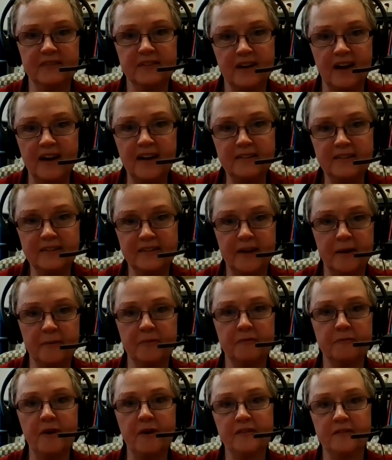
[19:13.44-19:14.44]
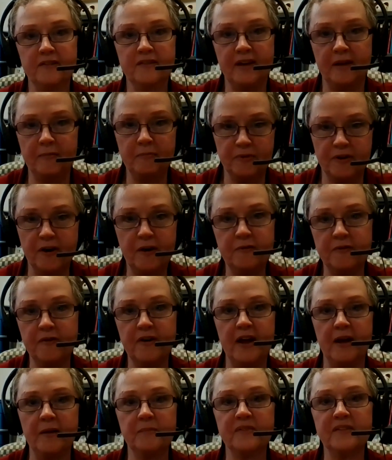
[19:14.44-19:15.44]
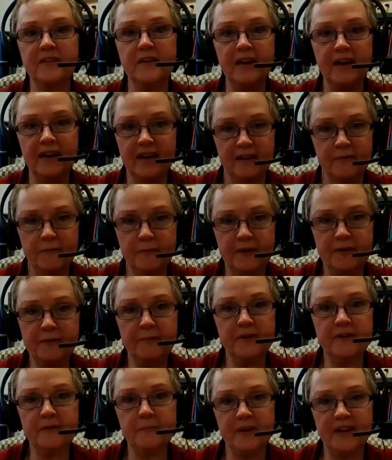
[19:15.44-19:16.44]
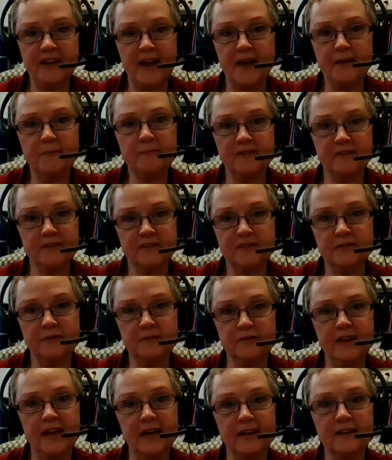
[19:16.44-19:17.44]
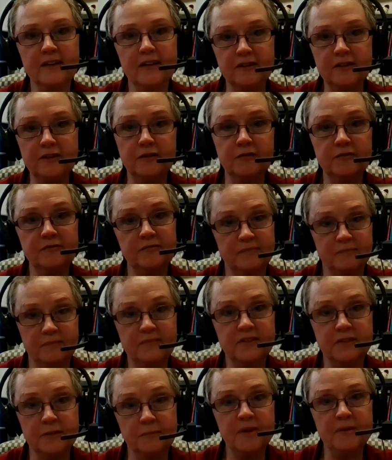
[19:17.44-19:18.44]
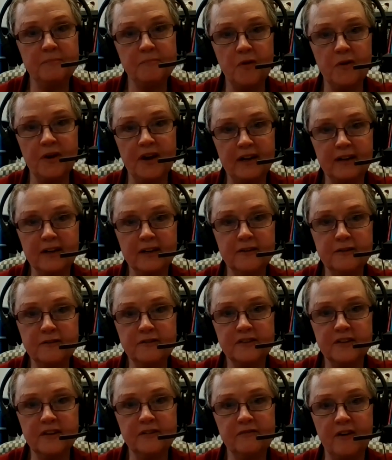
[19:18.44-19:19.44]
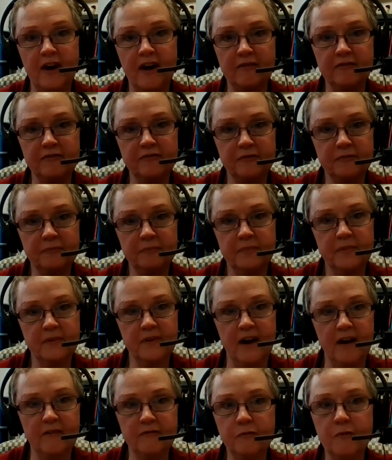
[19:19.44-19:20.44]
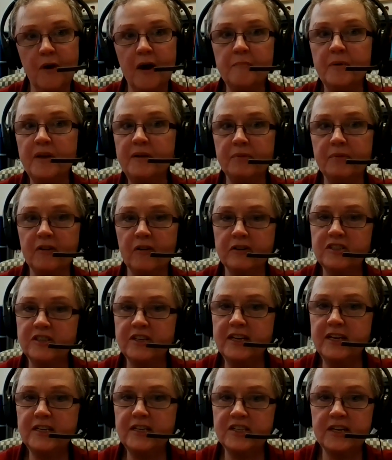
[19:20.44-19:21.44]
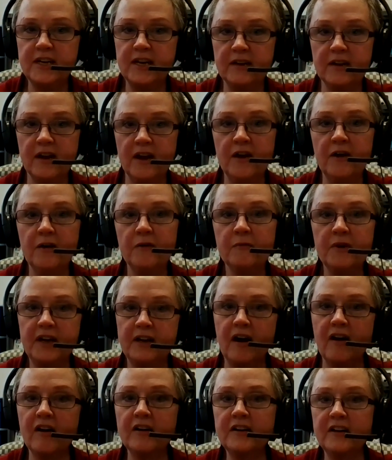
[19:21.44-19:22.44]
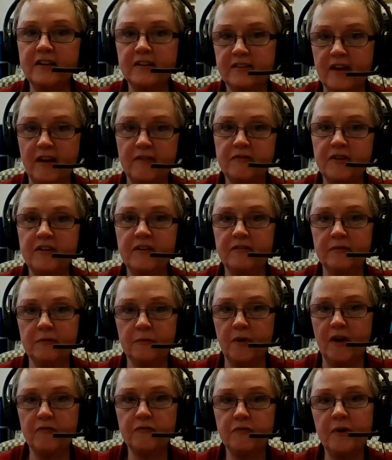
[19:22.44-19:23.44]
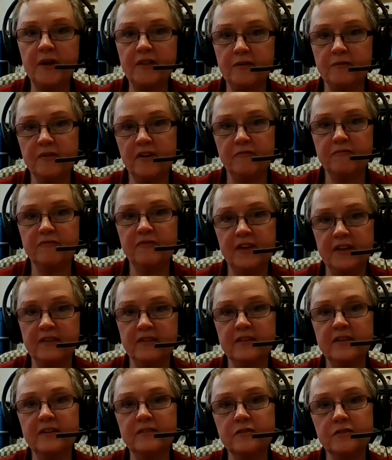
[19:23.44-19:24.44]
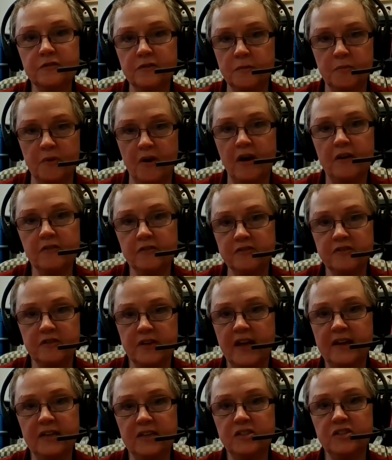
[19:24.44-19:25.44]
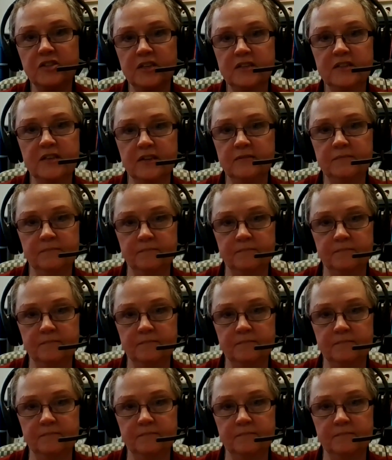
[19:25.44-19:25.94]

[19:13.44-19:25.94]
concepts rather than programs, we will be able to include, to be more inclusive of, of what people are teaching, regardless of it, of whether it fits into the broader state agenda.